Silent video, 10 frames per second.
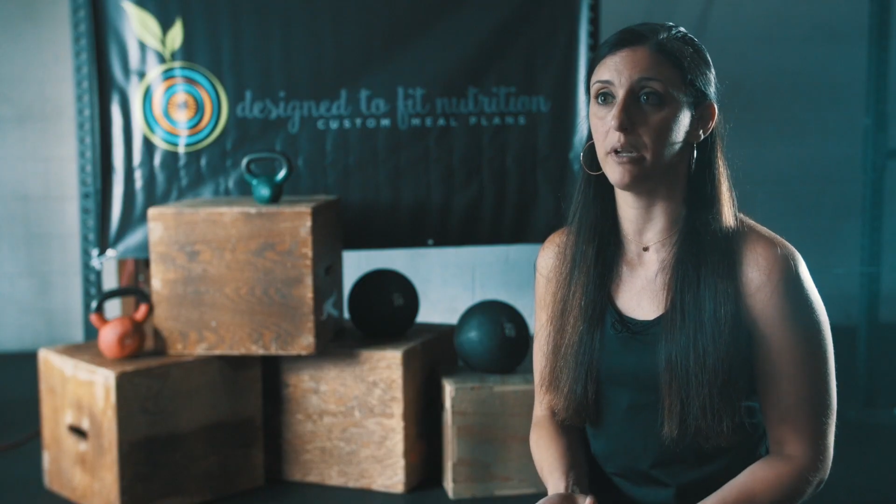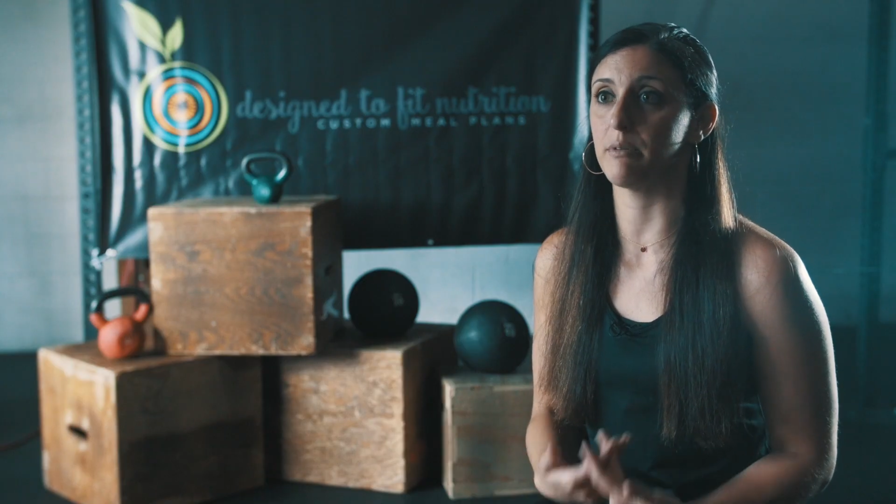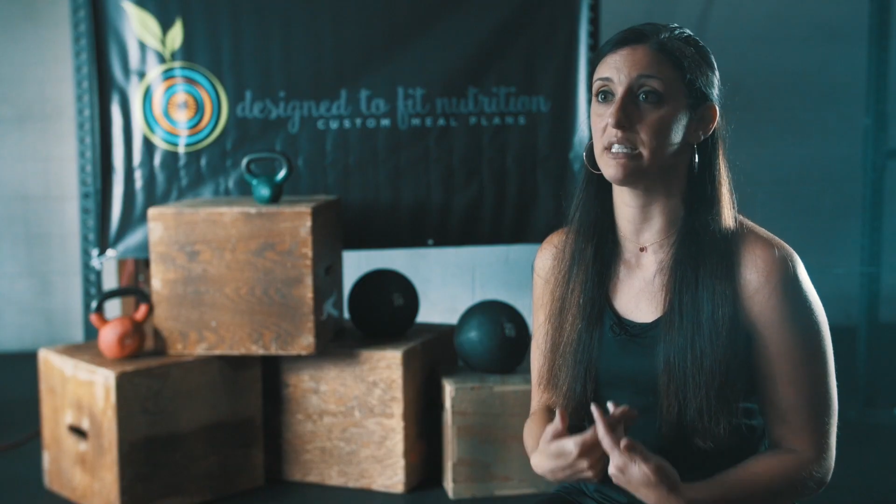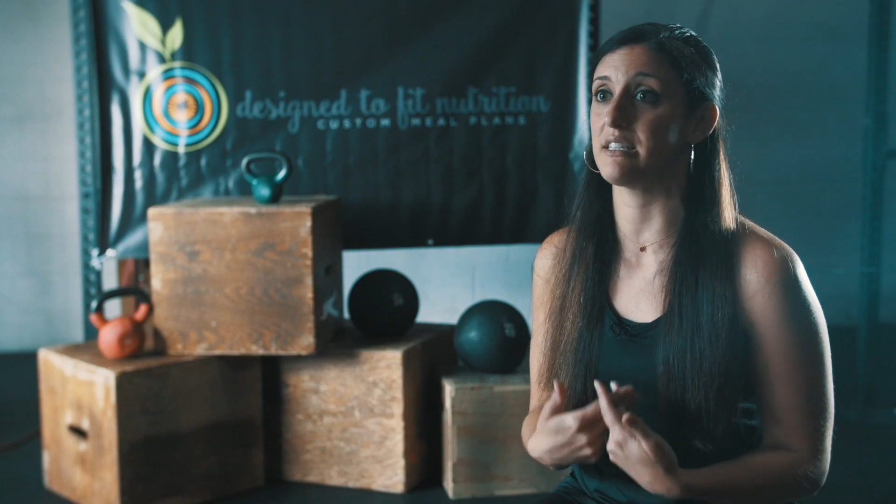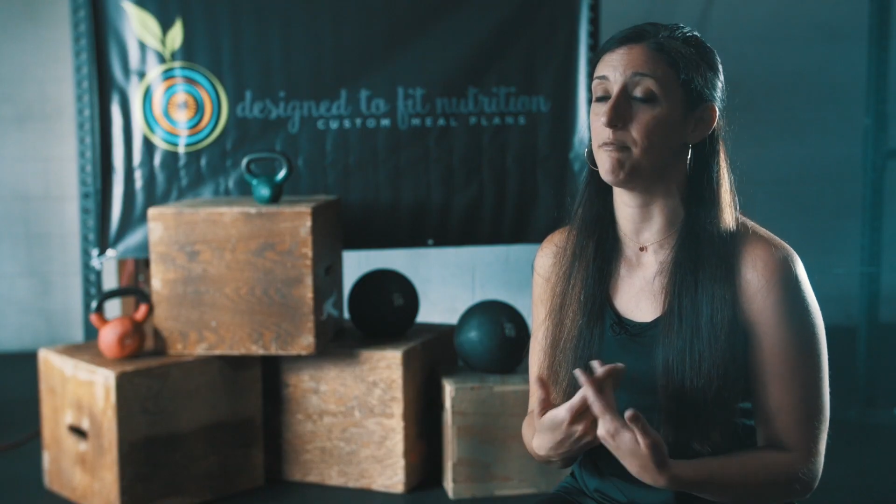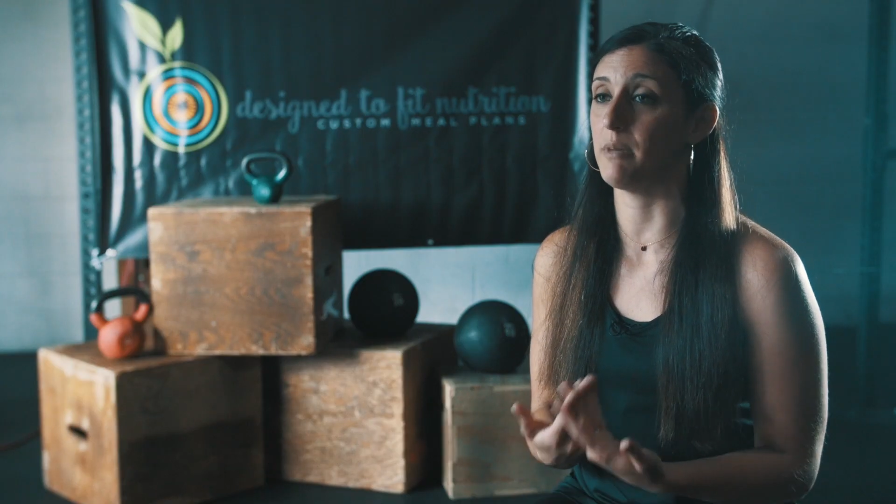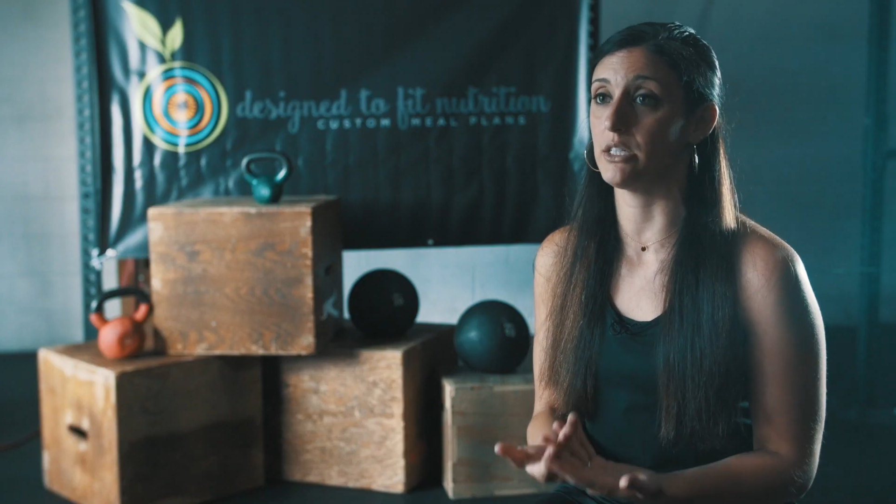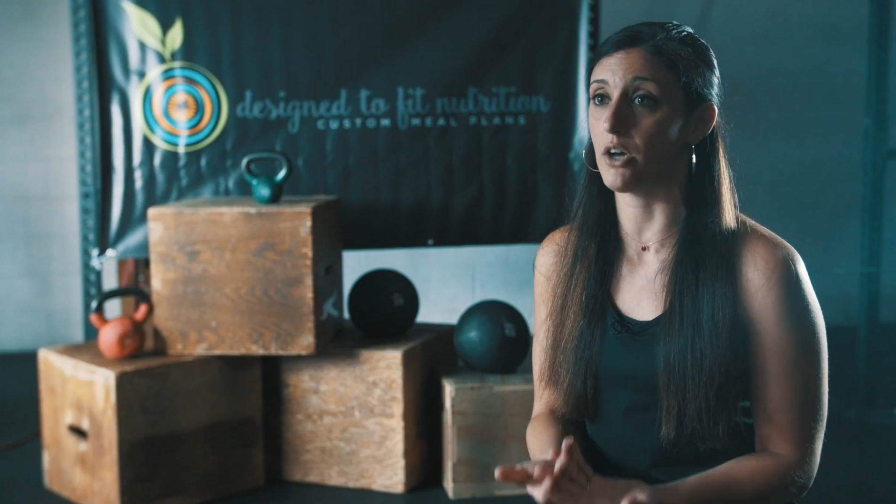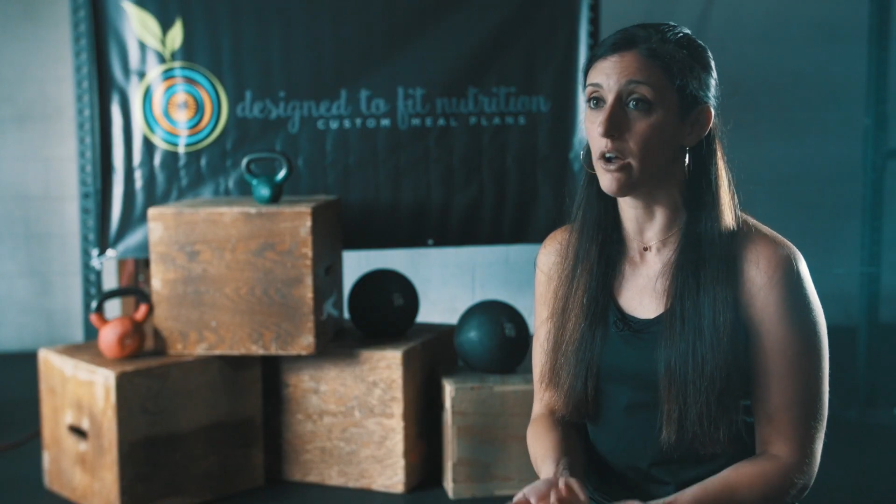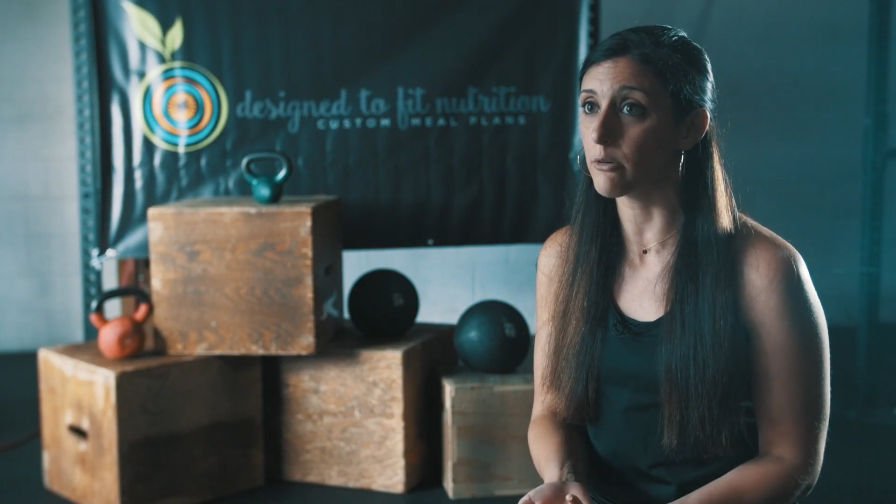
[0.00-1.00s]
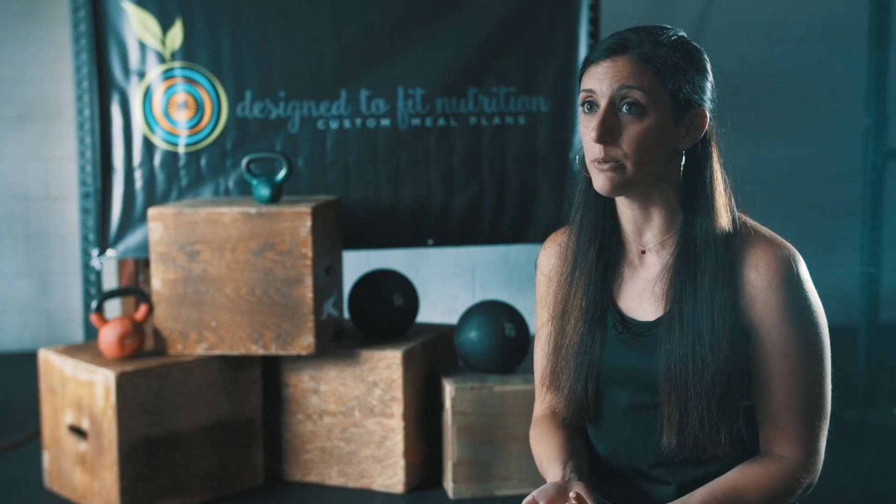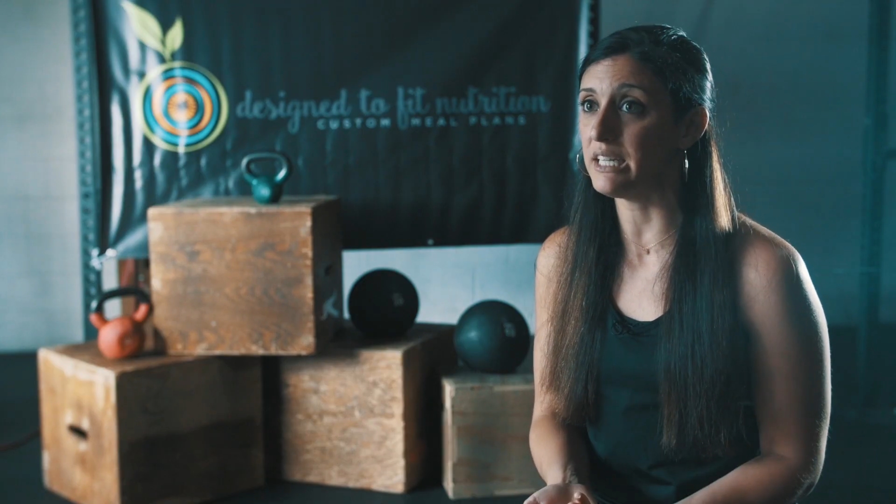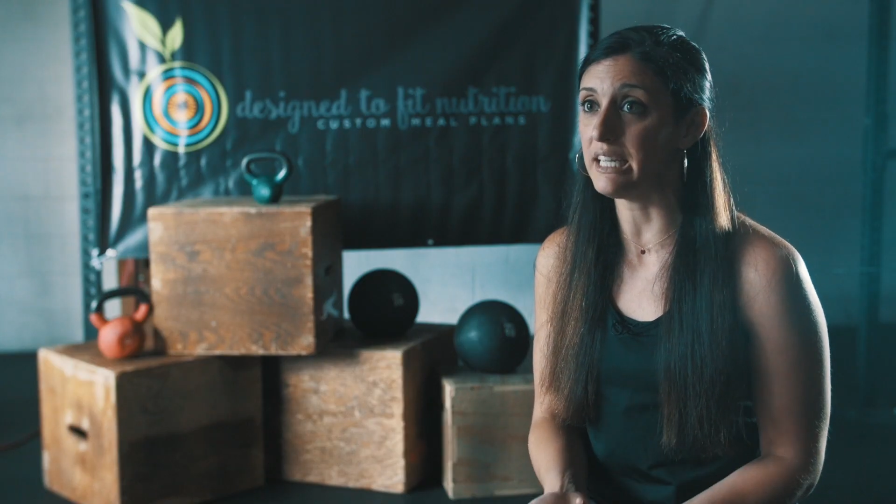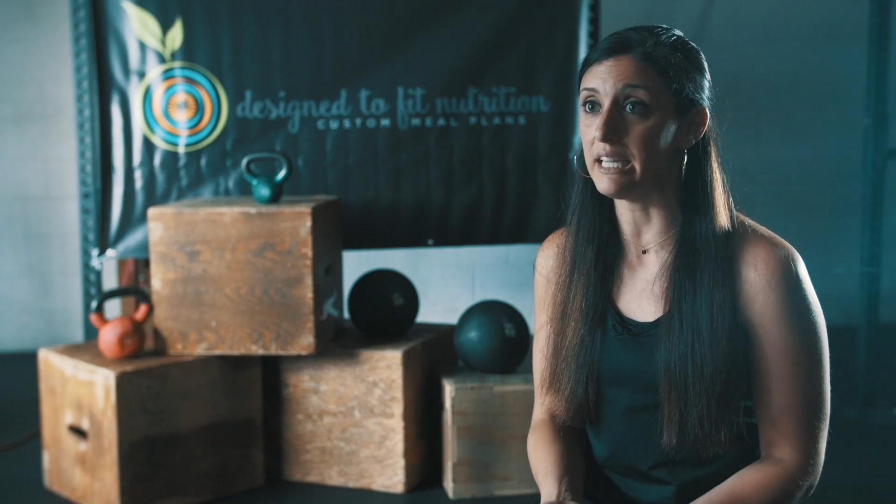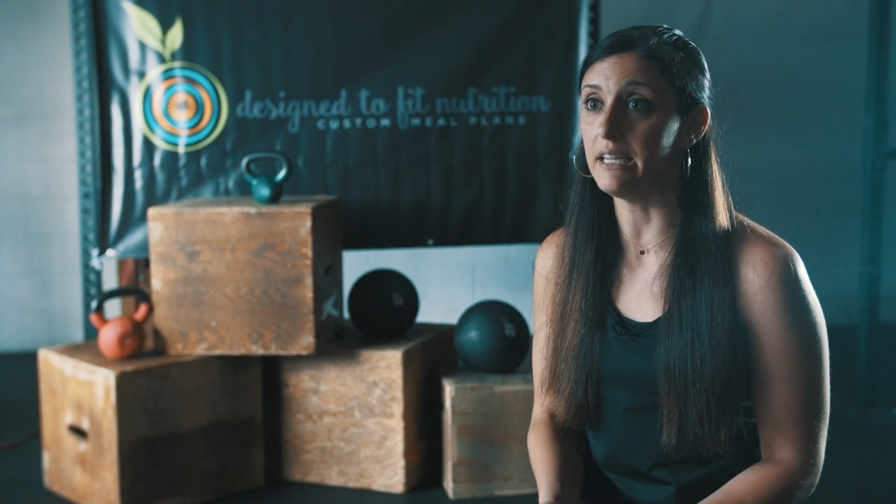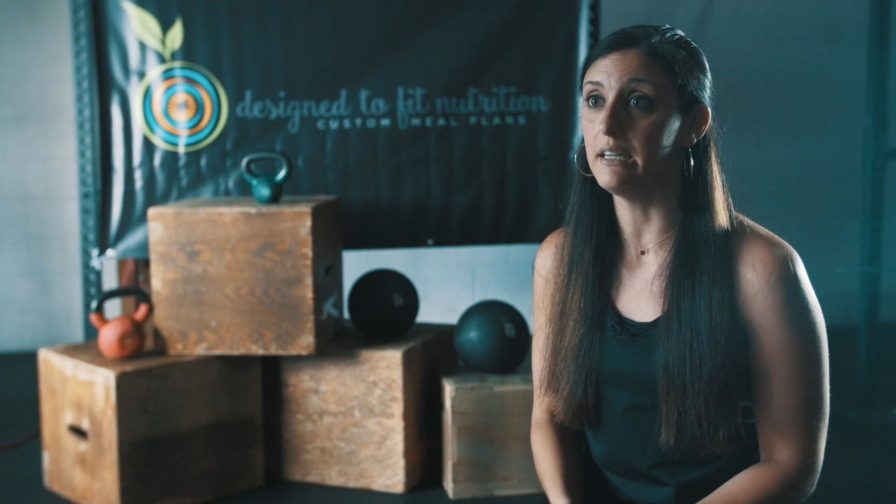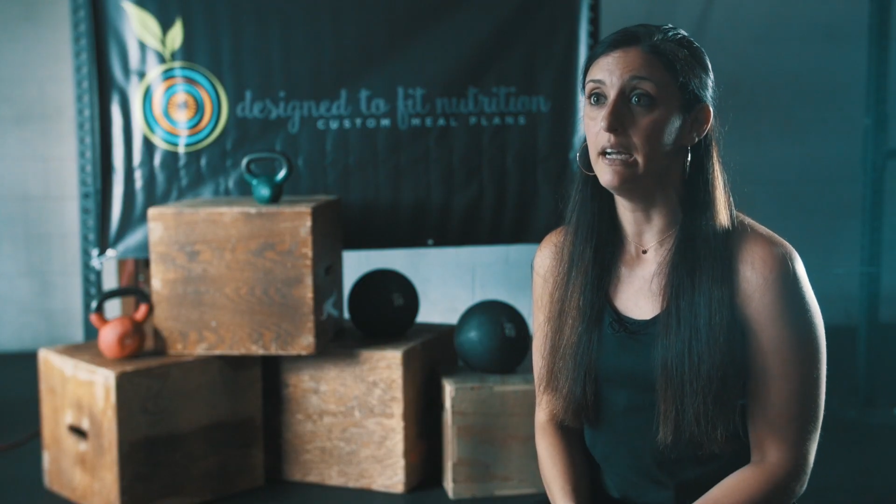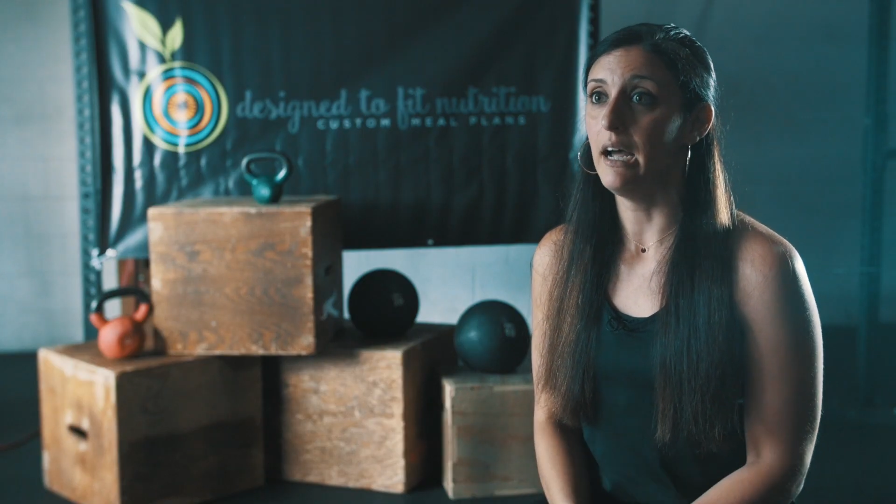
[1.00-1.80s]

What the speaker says: It was stuff my daughter would eat.